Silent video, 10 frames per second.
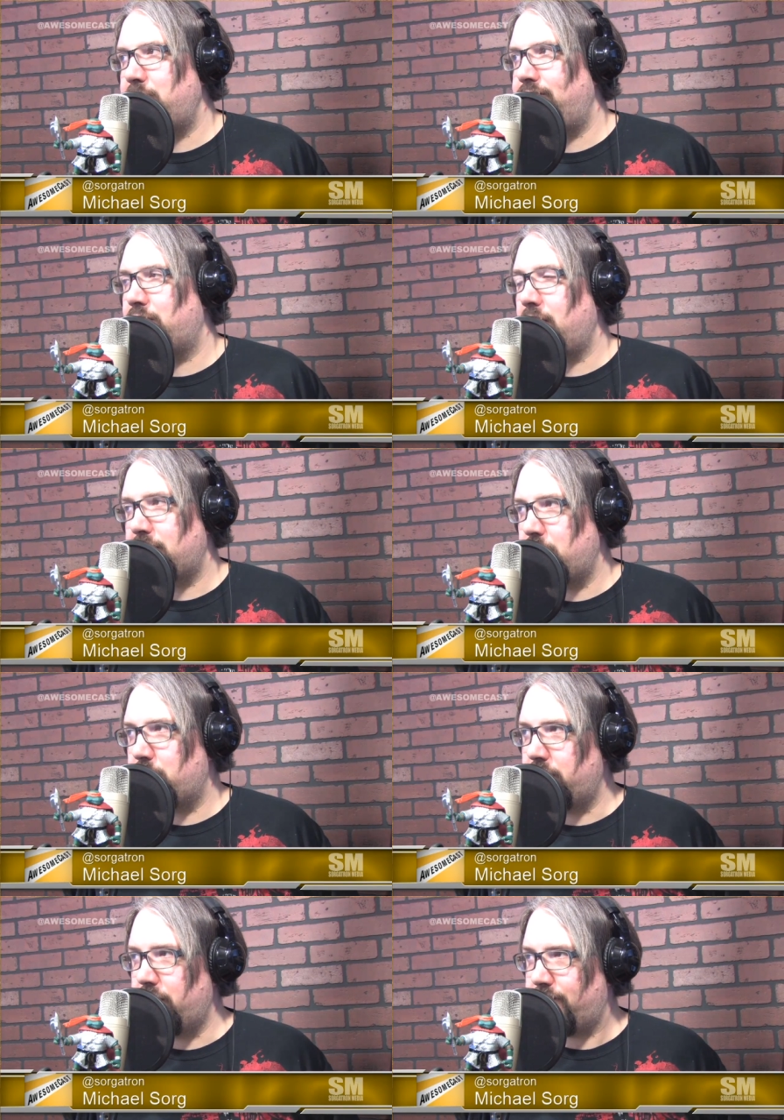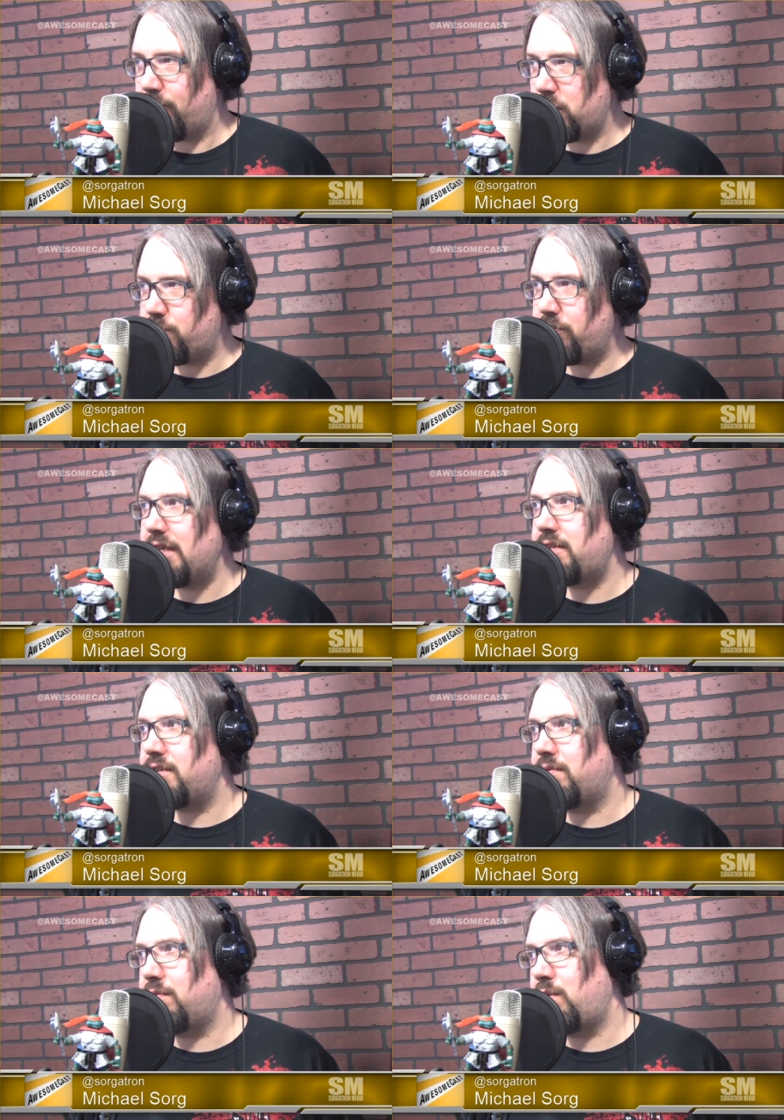before October in the first place,
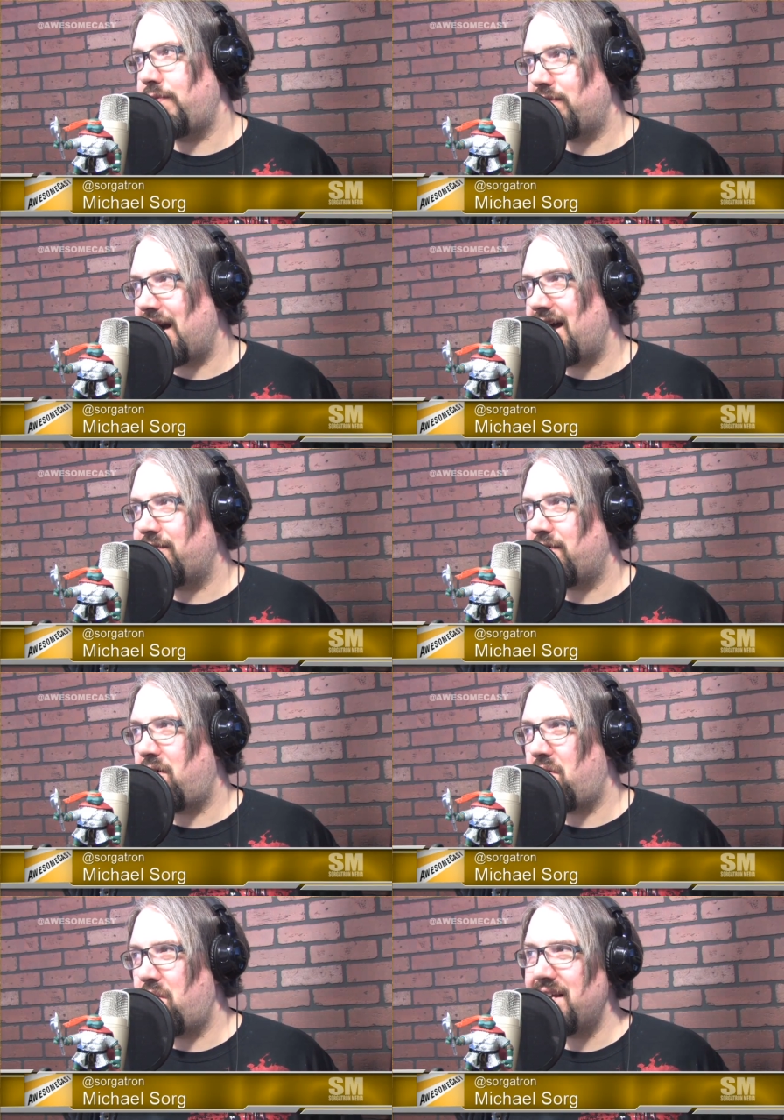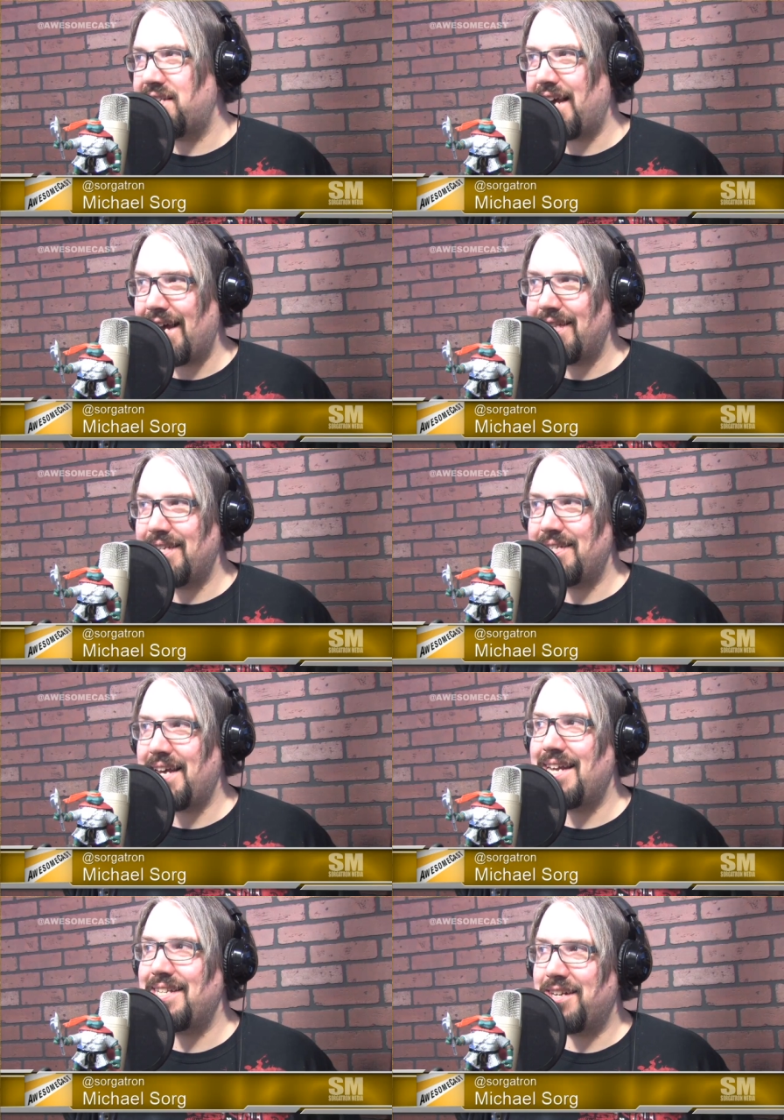so we've kind of always had this
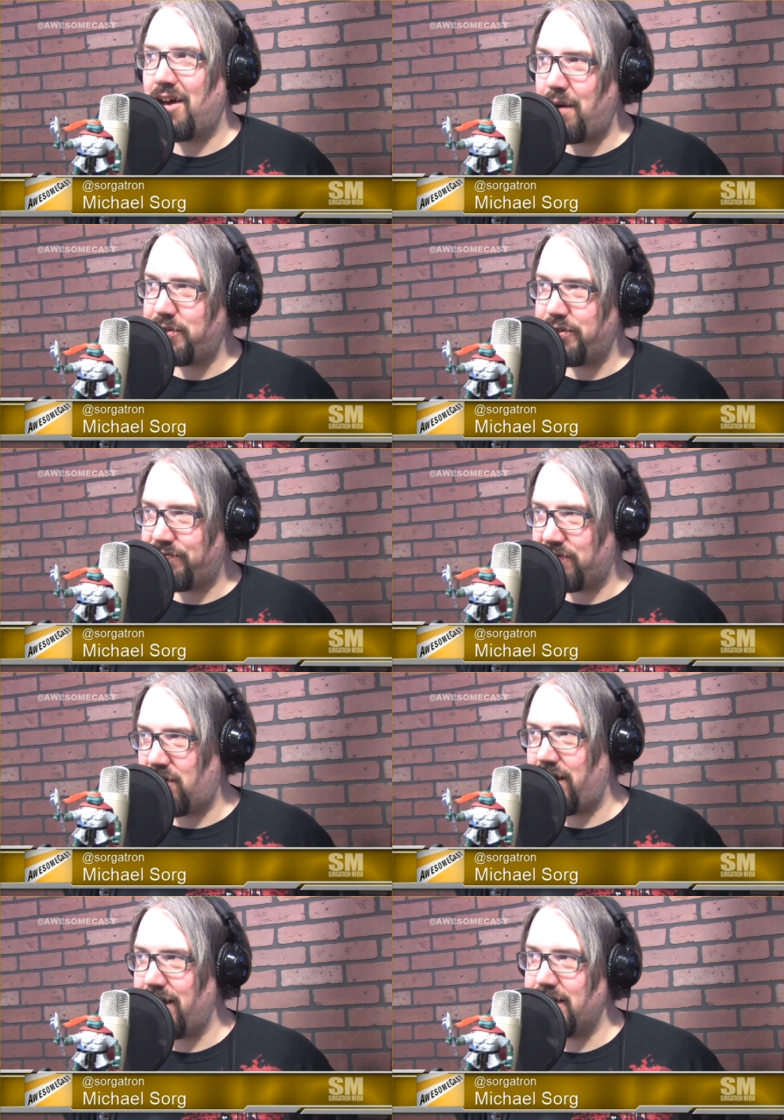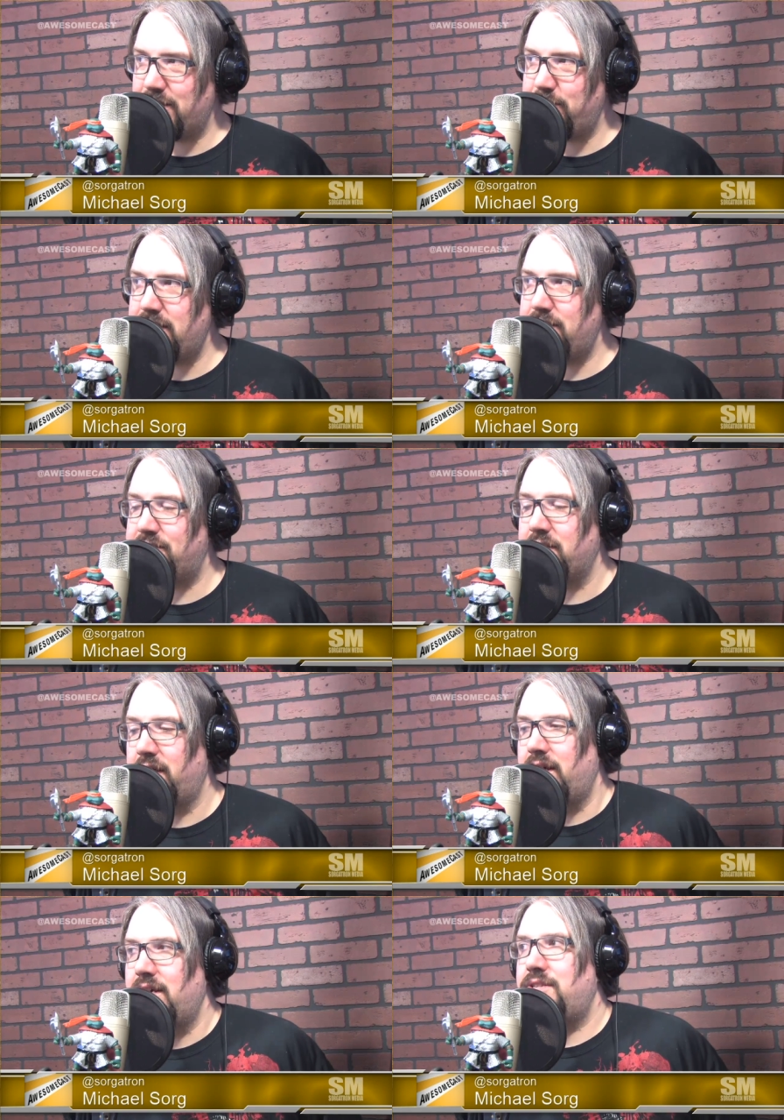as an option for our I S Ps.
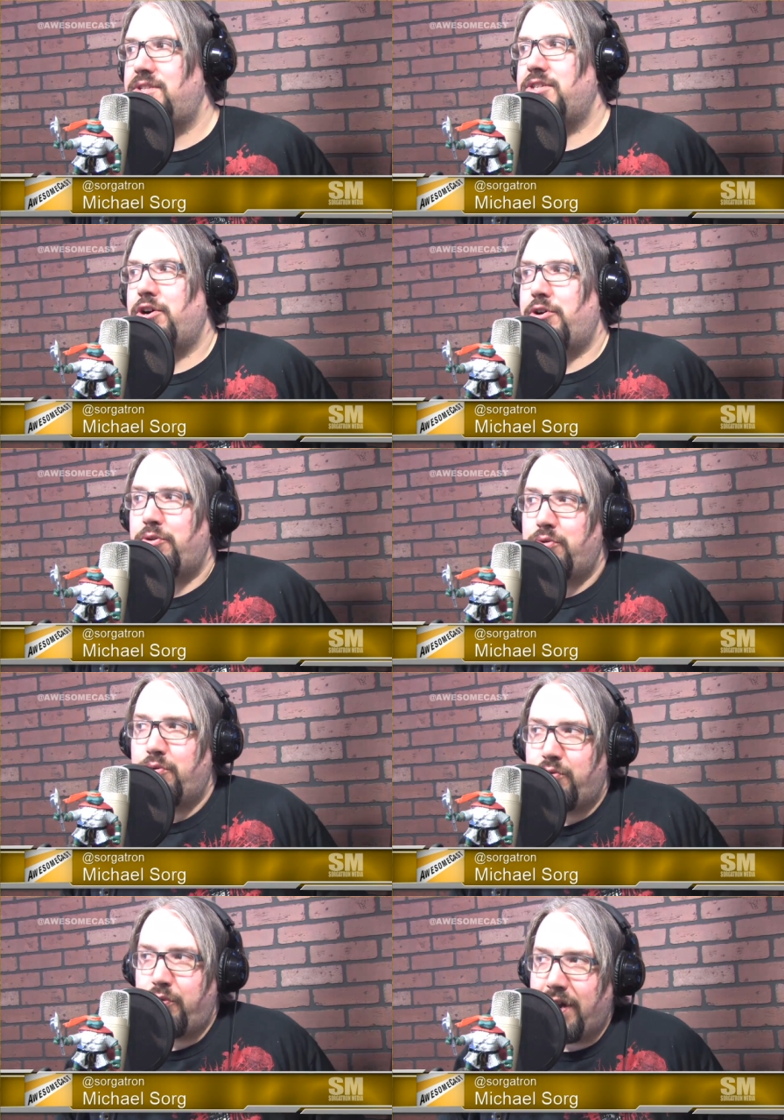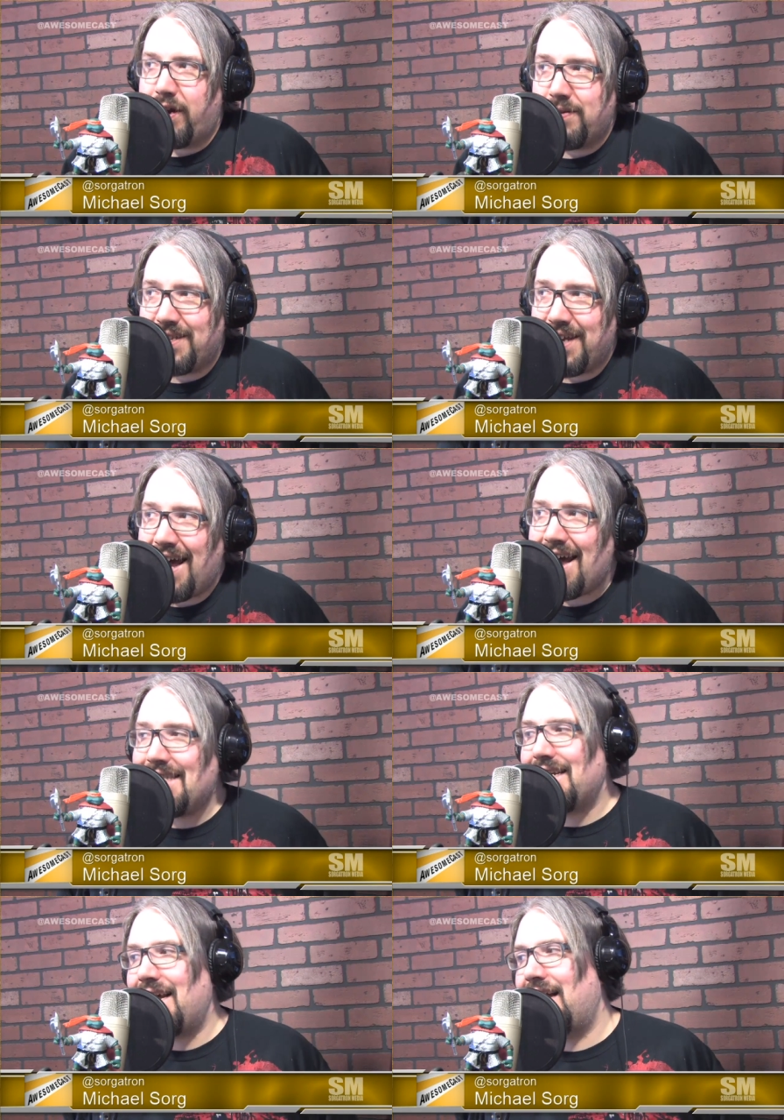So there's
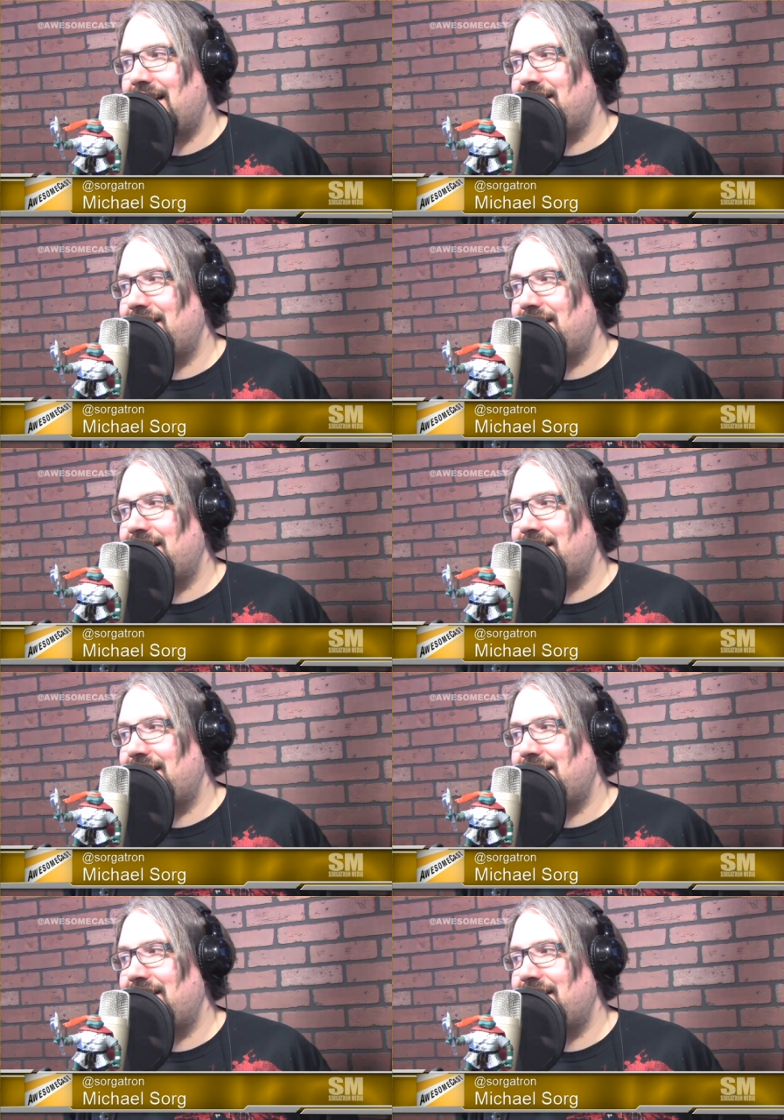that. Uh,